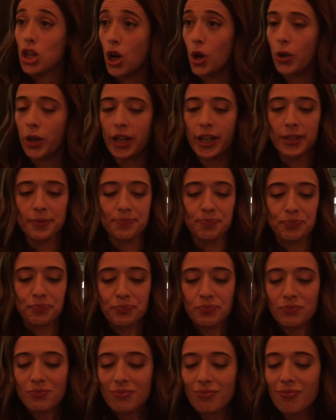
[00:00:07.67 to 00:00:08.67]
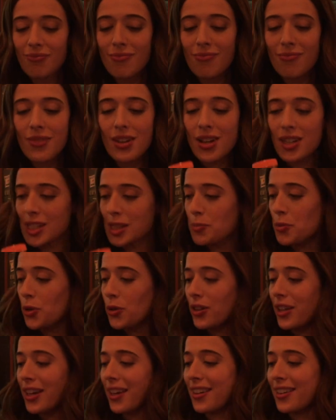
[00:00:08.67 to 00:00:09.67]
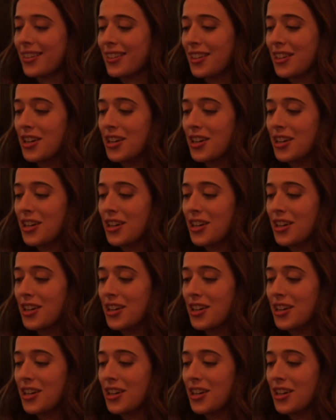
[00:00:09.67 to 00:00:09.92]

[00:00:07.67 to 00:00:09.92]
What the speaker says: Yogurt, a smoothie,